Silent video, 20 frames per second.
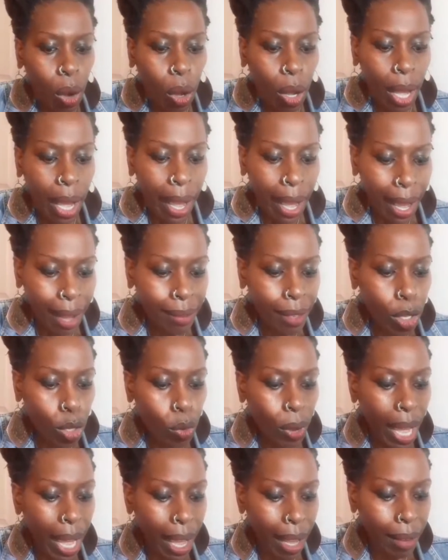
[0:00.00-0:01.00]
after you
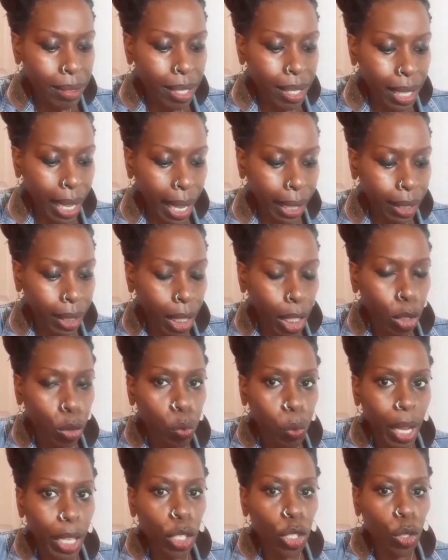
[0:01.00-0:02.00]
have sex is
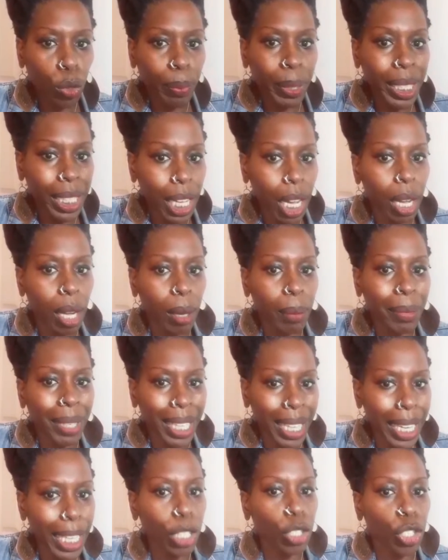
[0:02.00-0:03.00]
when you become
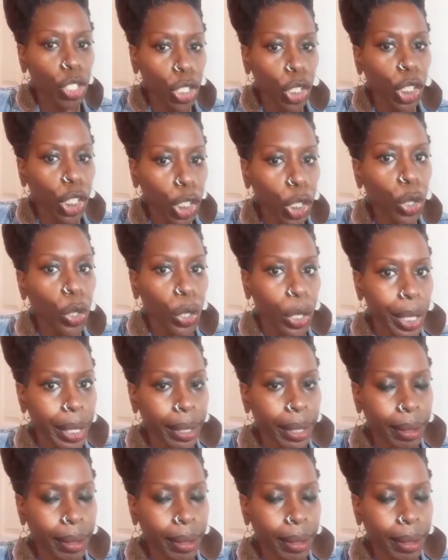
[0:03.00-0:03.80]
insecure.